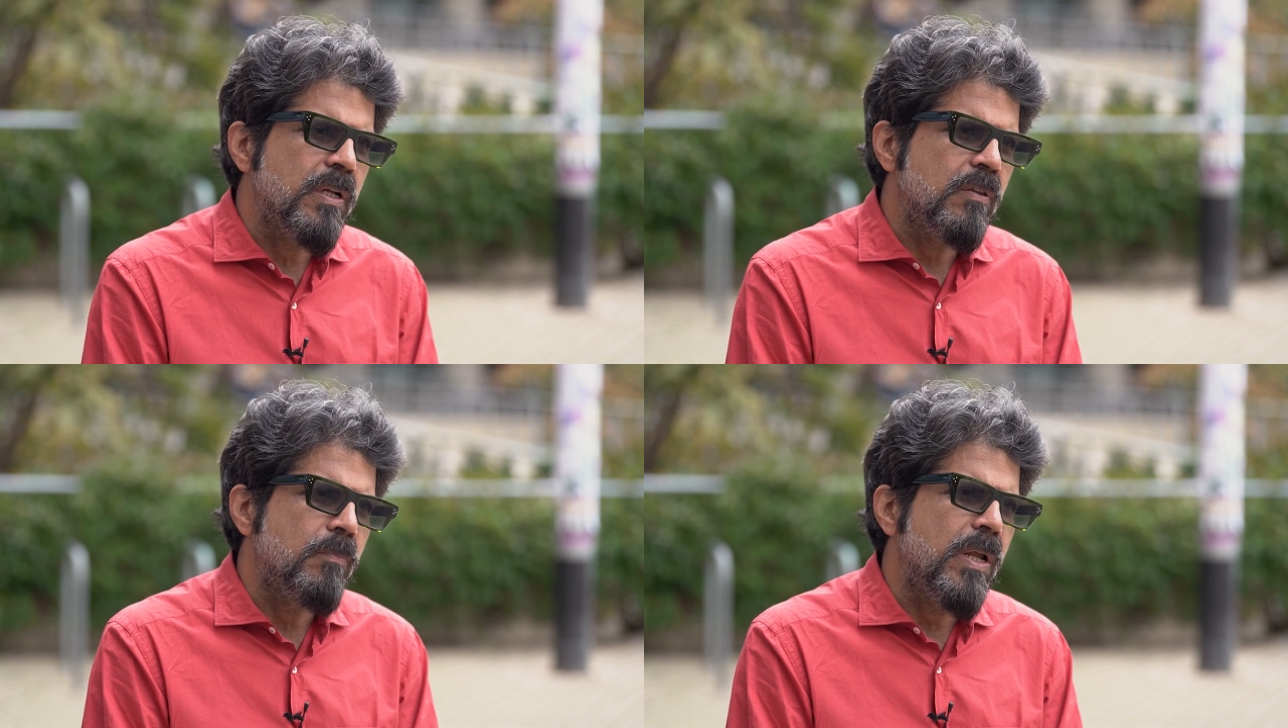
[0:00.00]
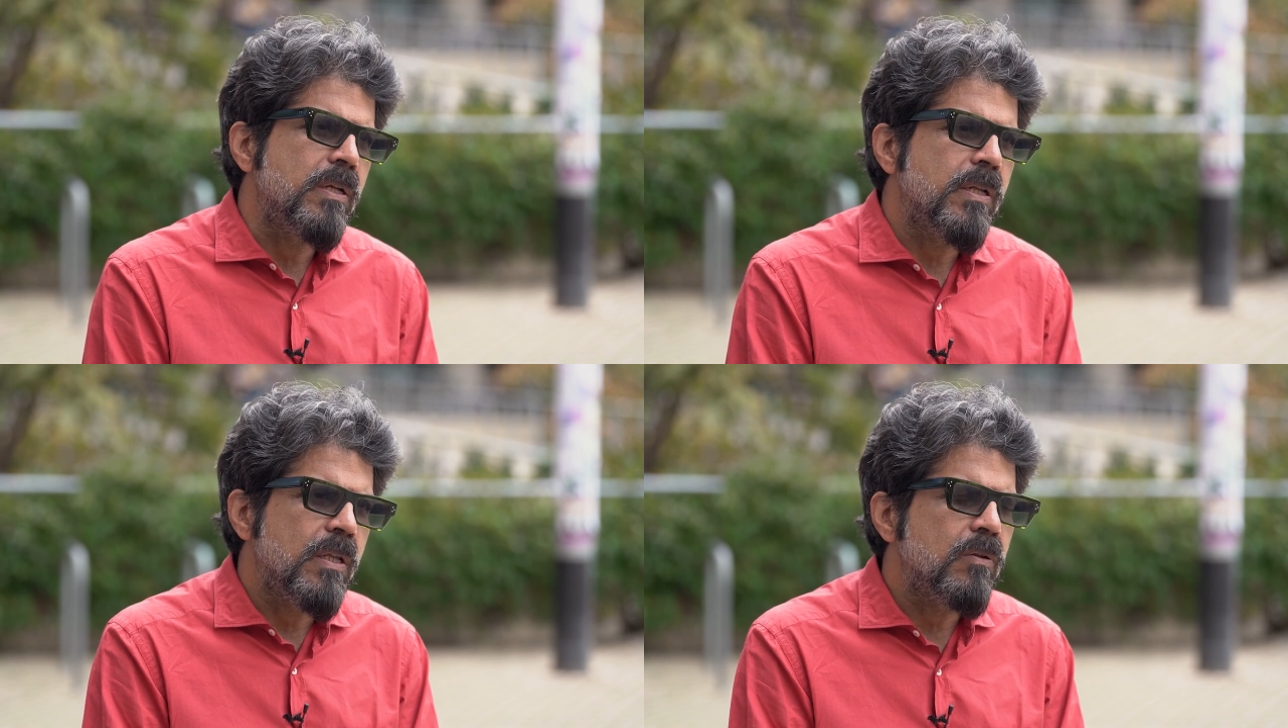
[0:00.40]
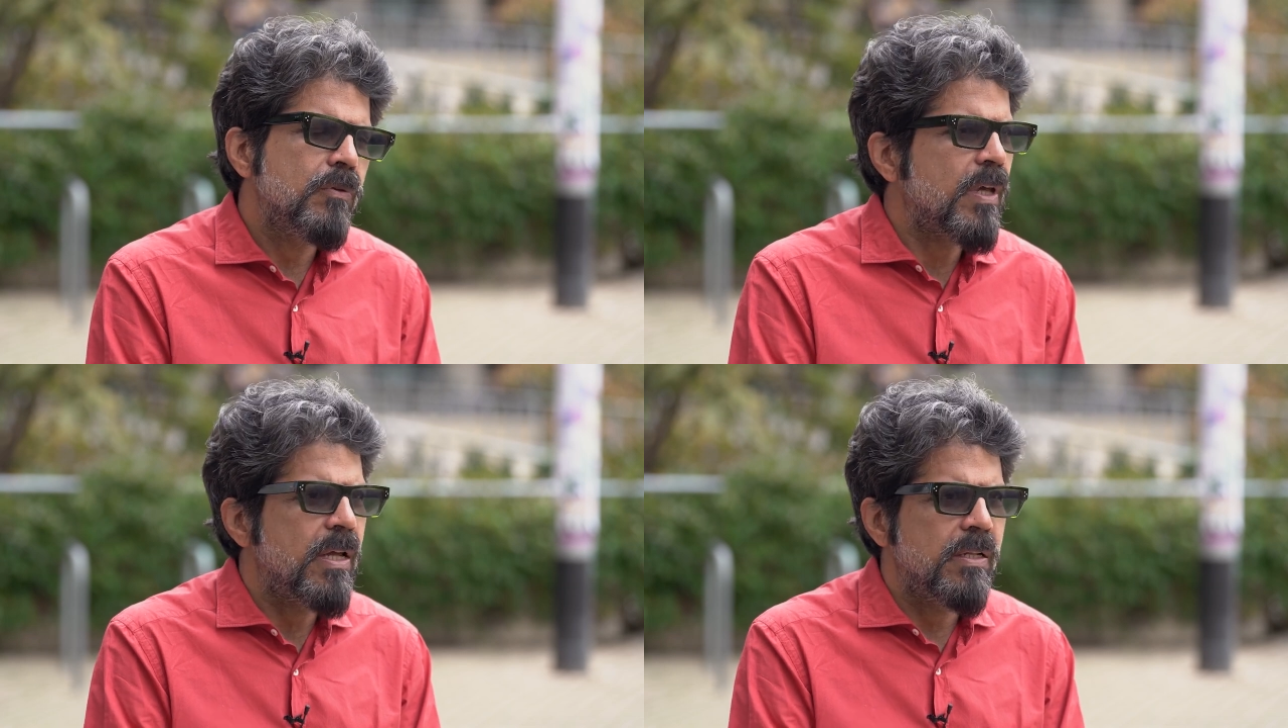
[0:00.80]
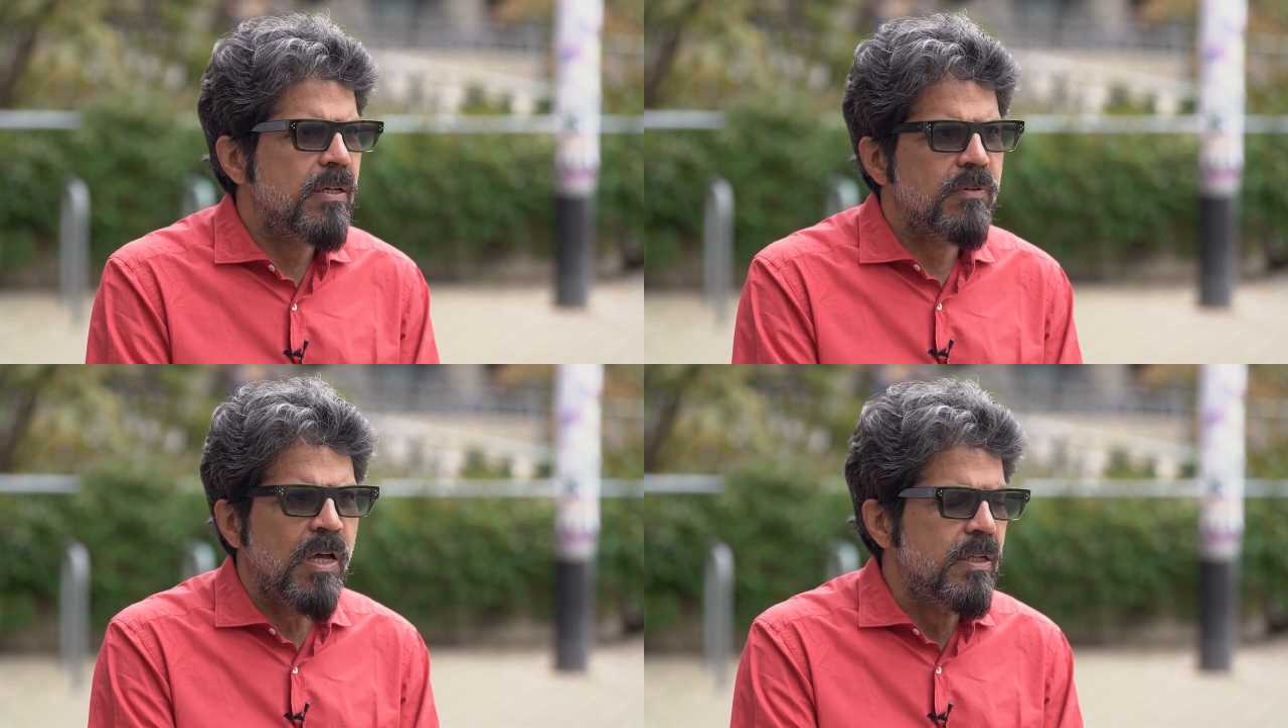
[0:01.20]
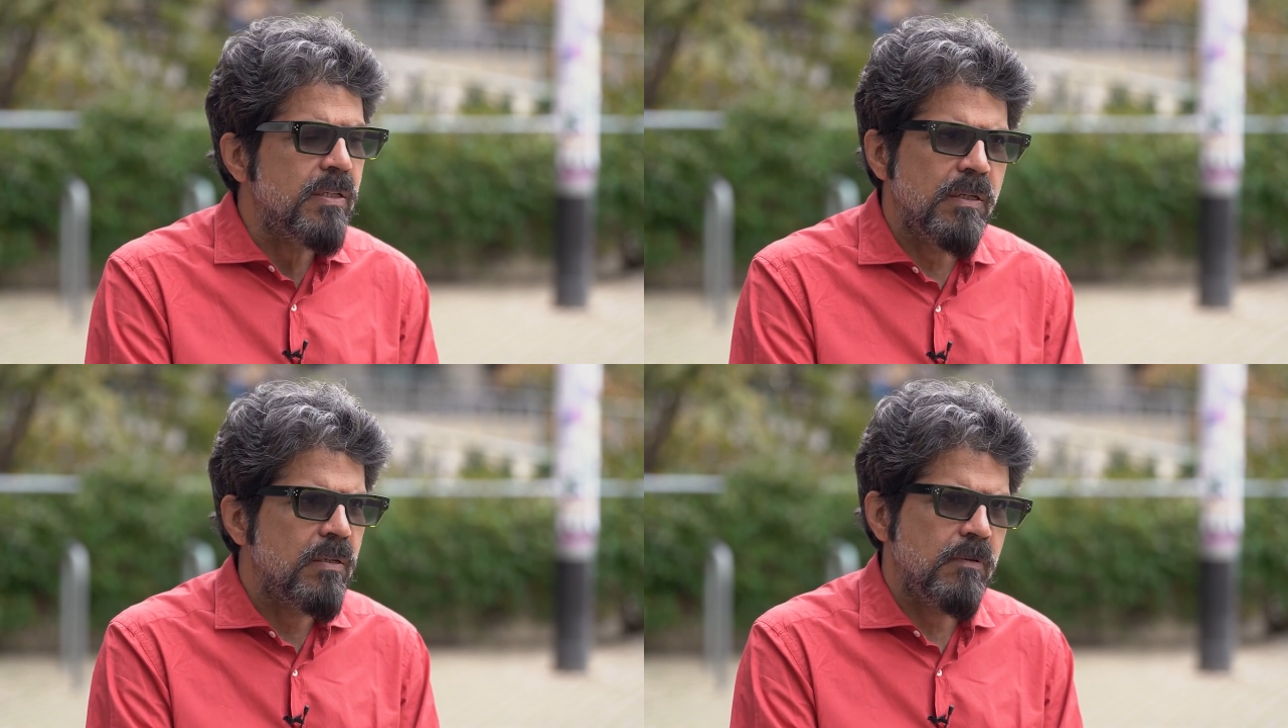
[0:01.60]
least maintain those ideas
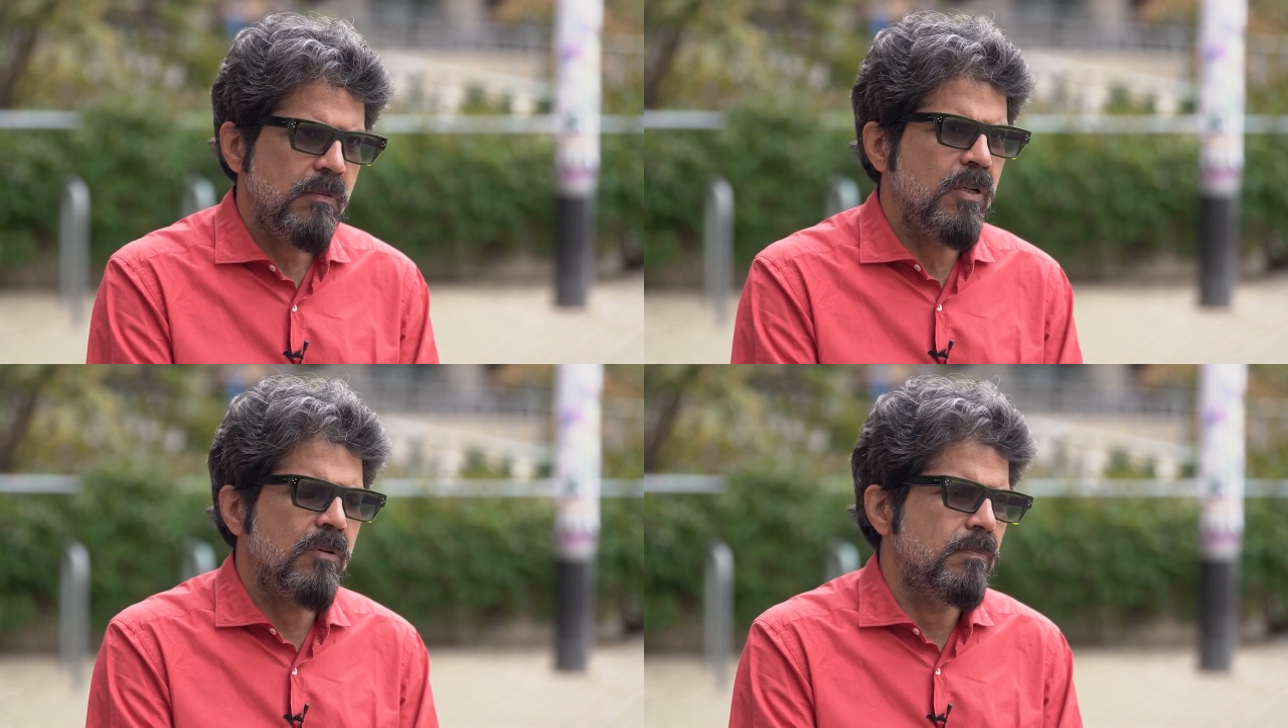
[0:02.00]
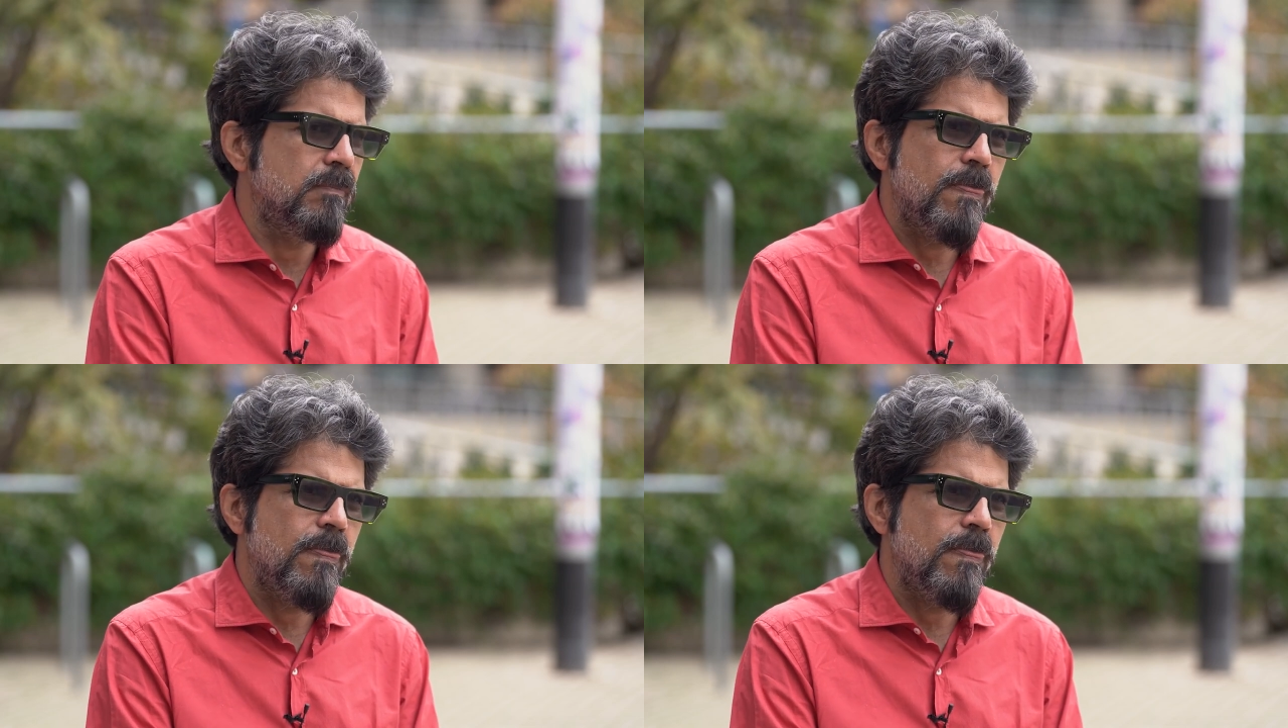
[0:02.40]
until, you know,